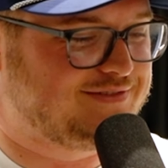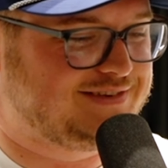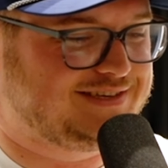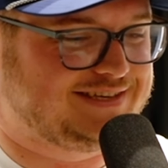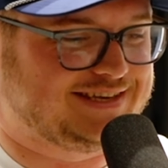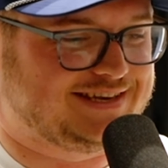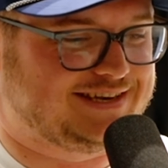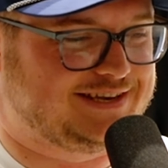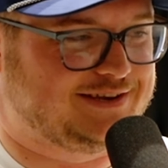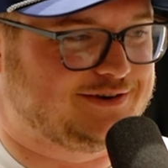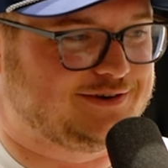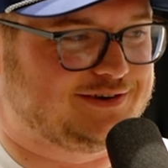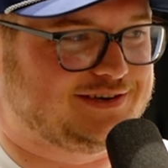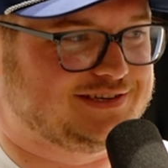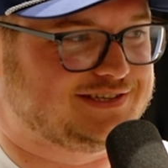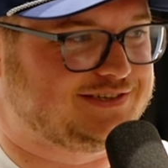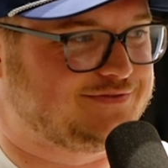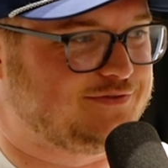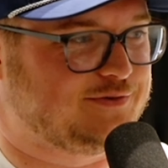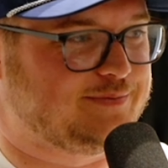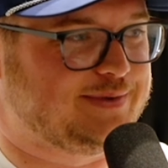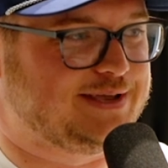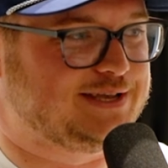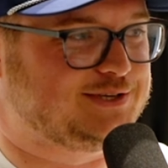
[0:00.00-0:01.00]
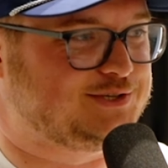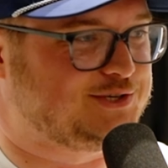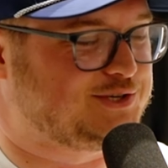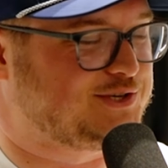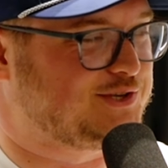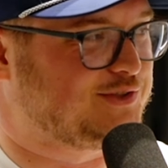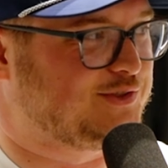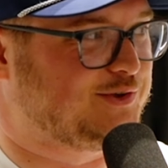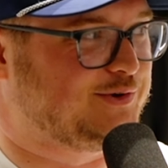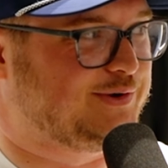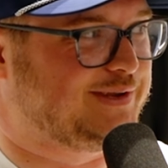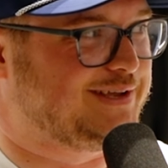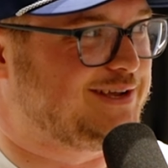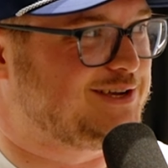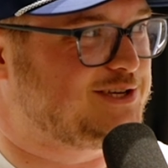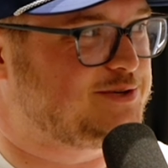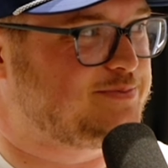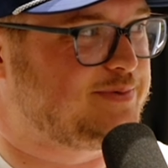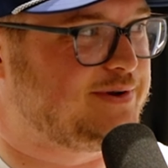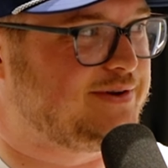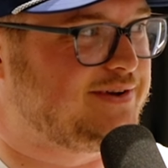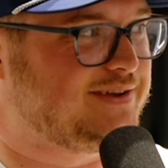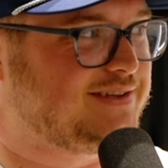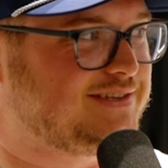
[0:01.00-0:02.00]
sitting here because for me it's just a learning
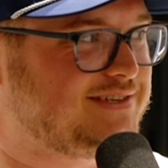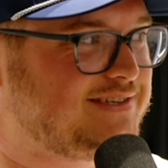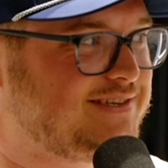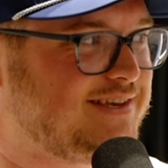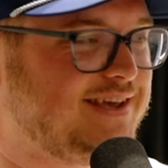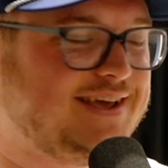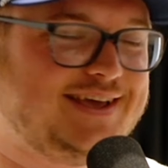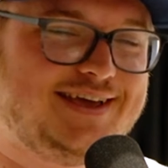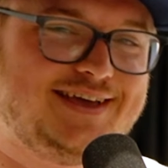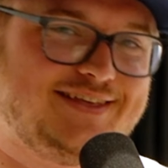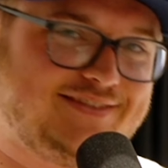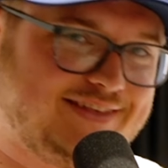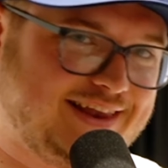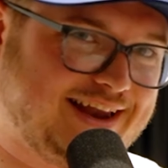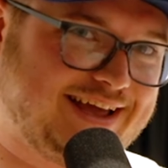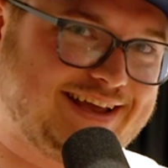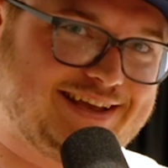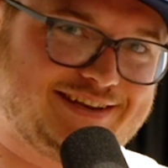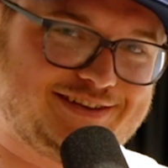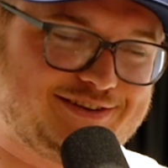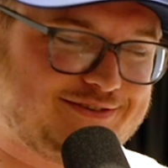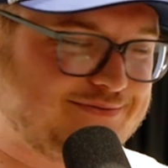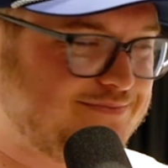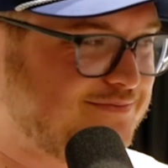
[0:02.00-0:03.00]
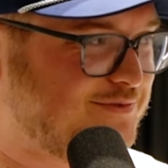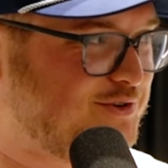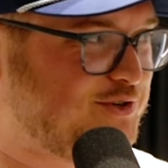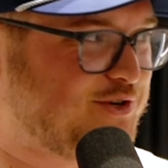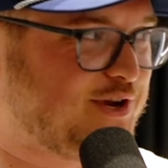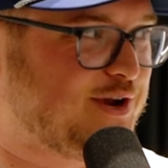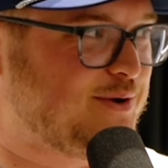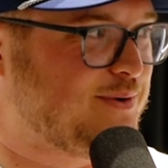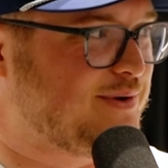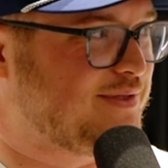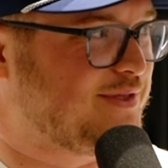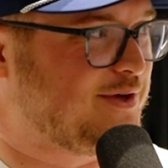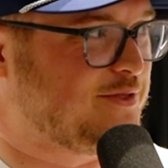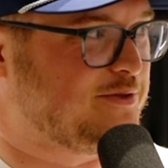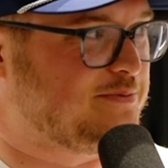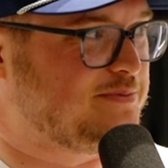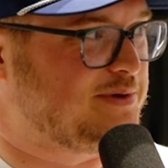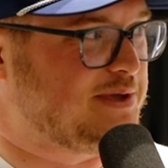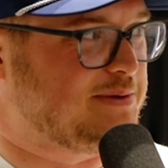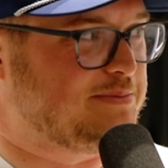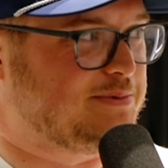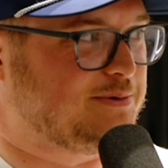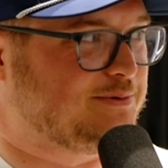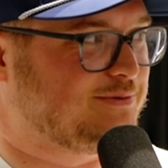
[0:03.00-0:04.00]
experience that I get to share with other
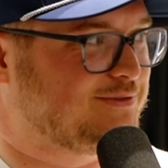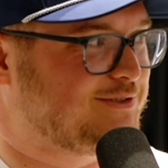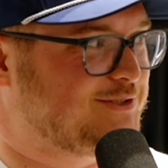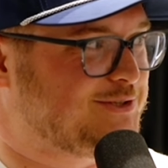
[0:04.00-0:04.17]
people.